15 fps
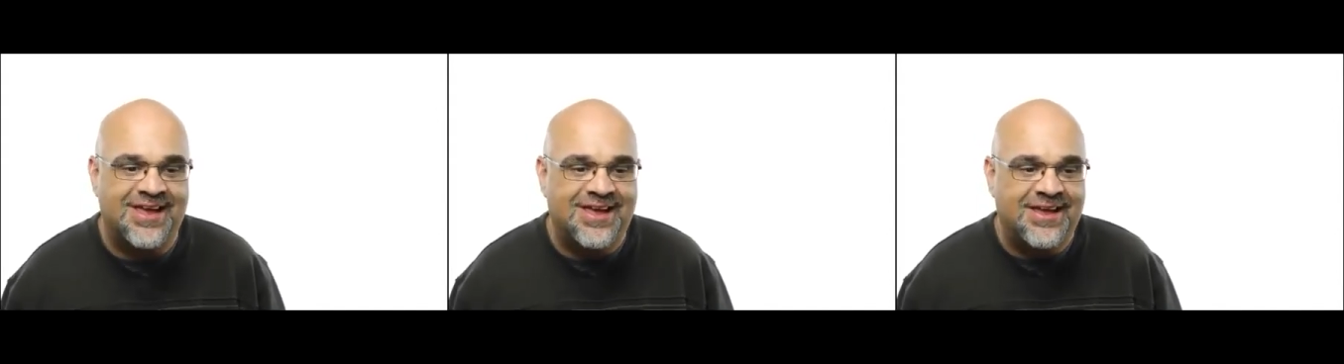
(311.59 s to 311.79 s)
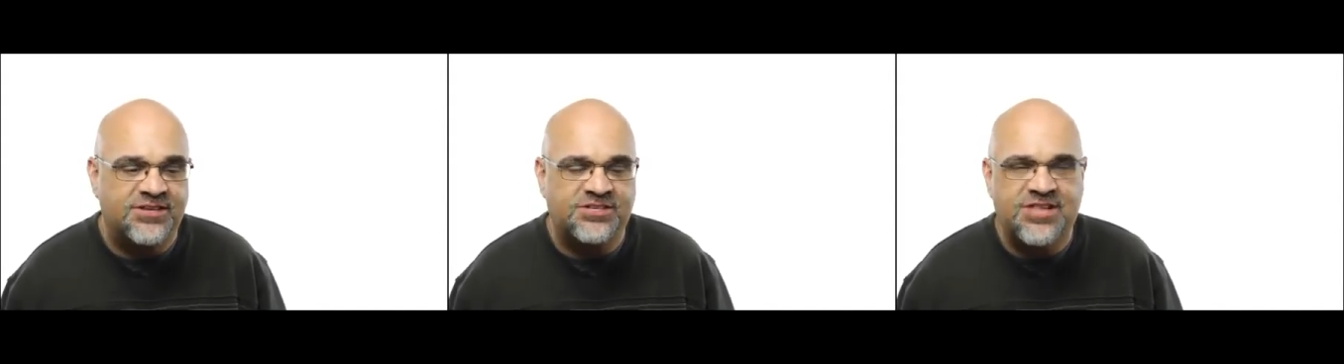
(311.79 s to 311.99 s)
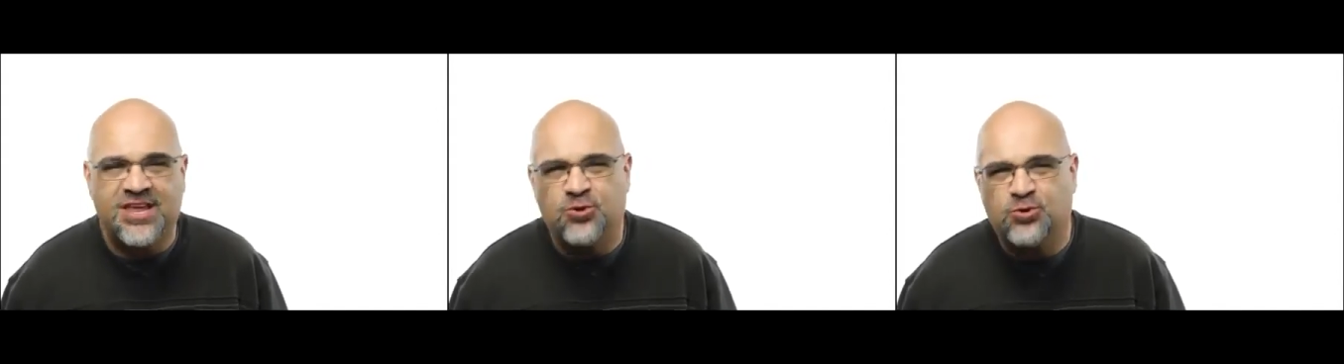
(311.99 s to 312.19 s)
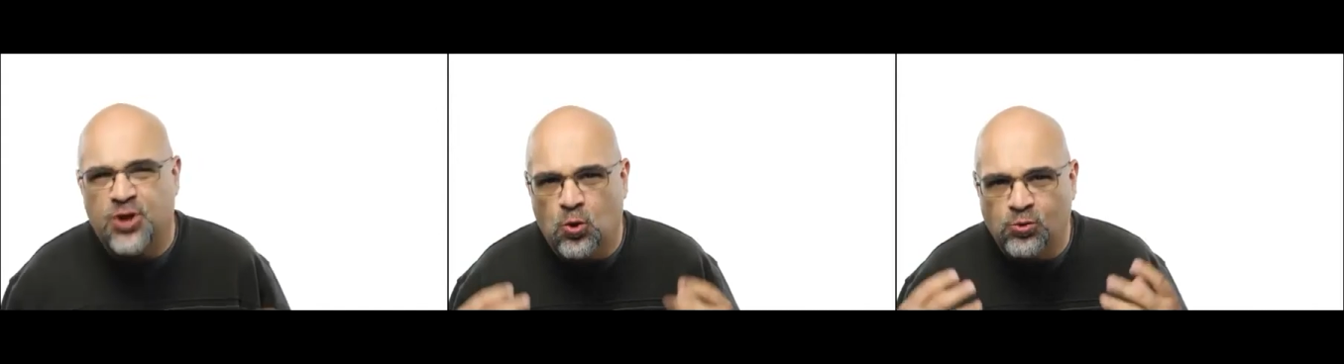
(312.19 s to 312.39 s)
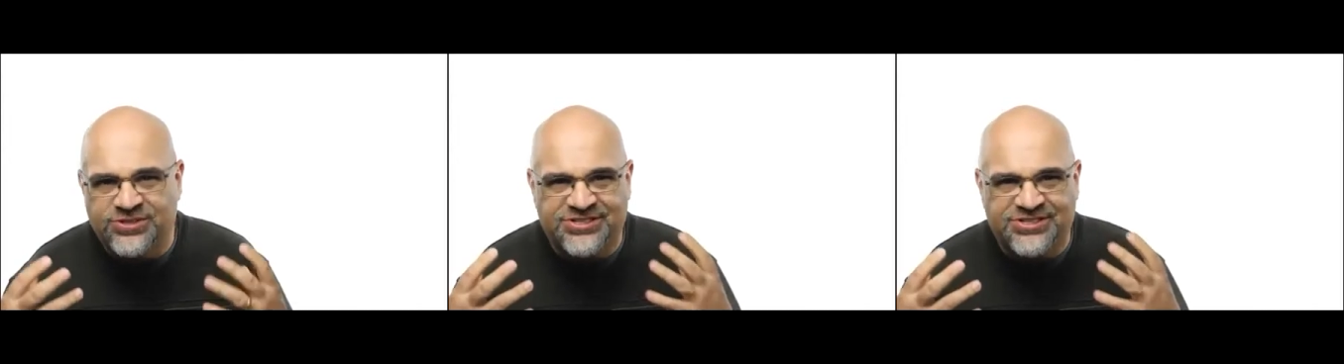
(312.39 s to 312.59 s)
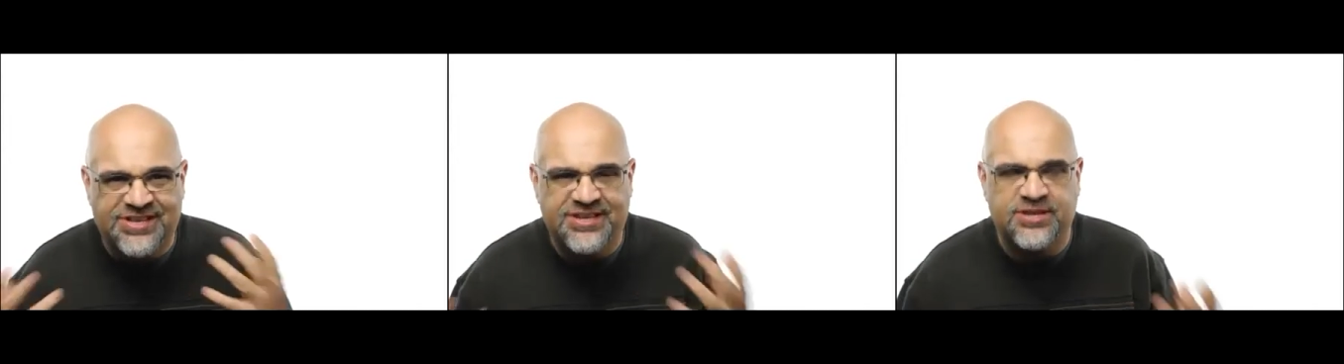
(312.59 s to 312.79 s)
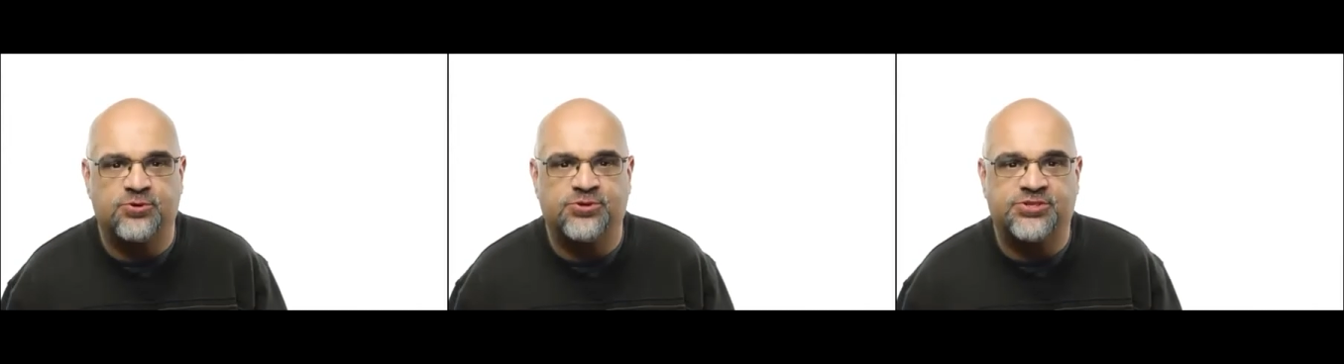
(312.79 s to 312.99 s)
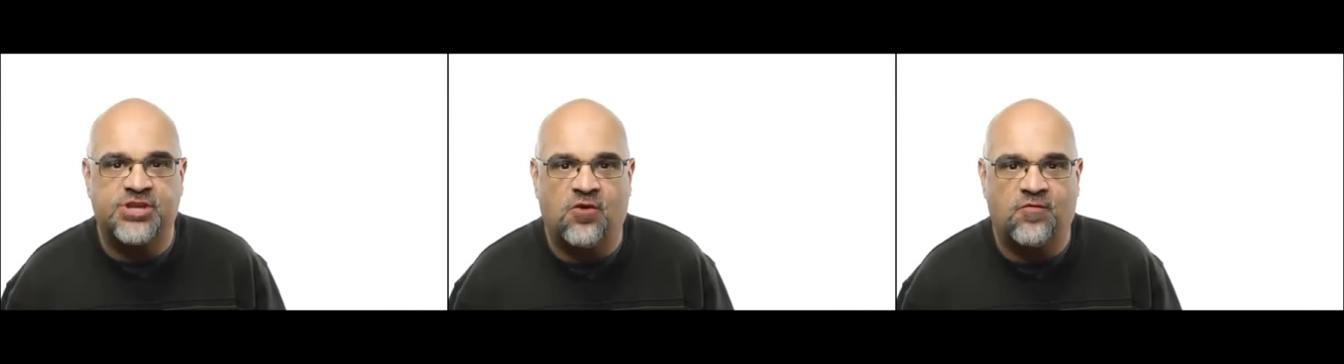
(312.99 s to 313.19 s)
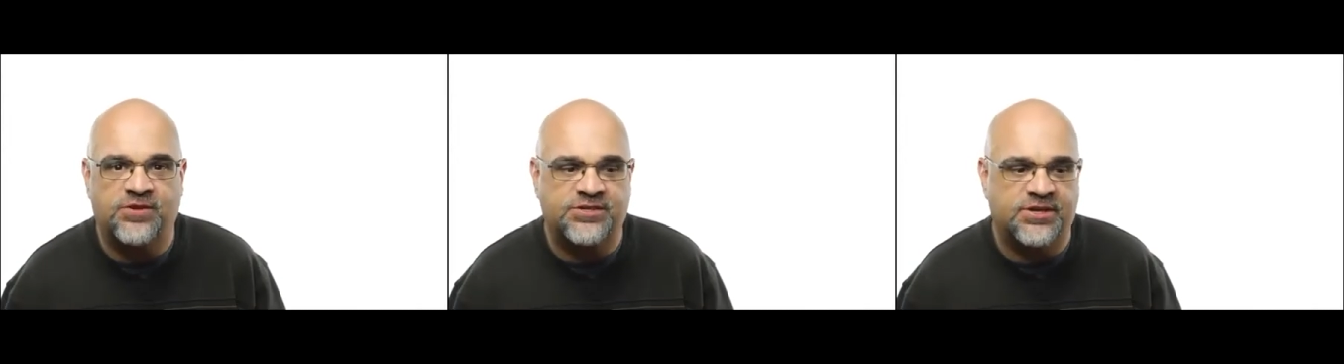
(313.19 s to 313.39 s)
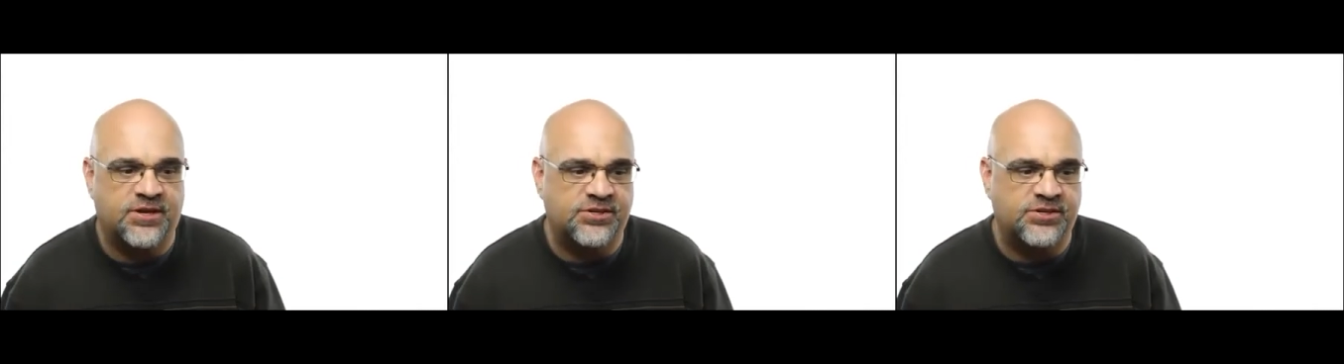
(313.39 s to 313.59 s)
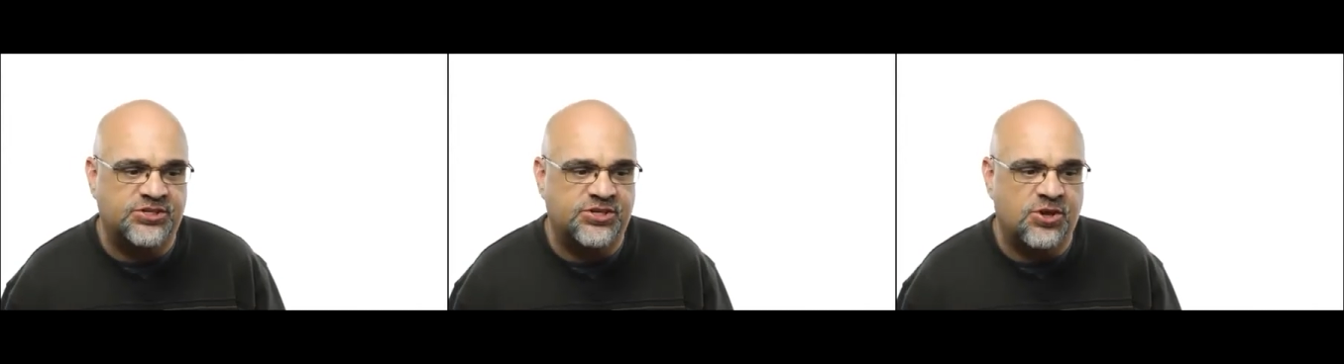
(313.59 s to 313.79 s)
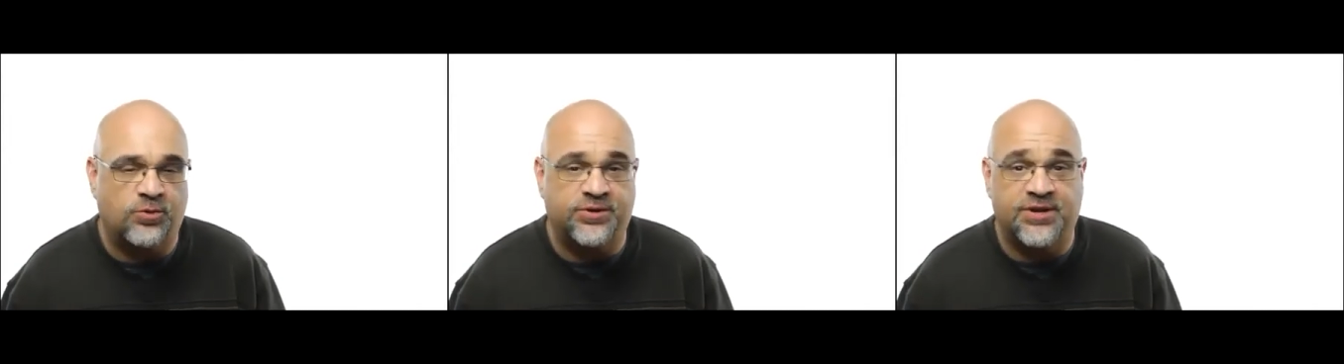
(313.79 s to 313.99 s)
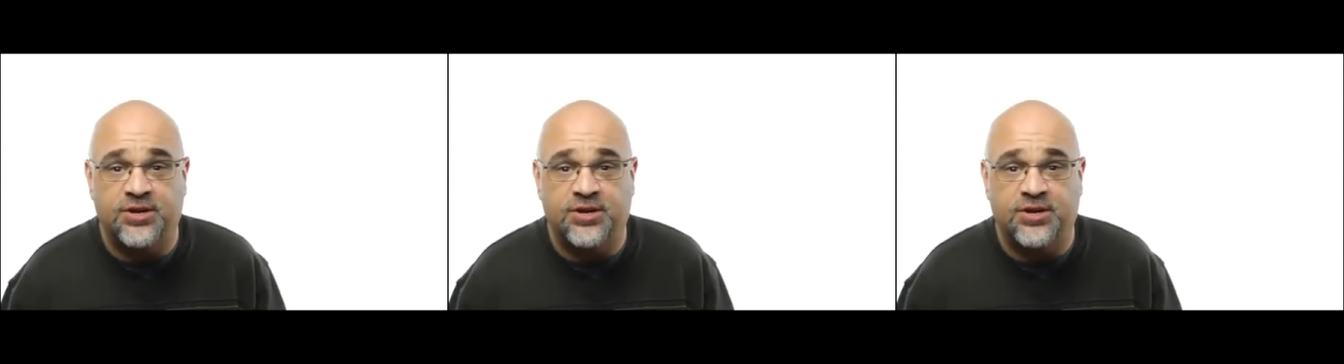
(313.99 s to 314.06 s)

is that you don't see yourself as a consultant.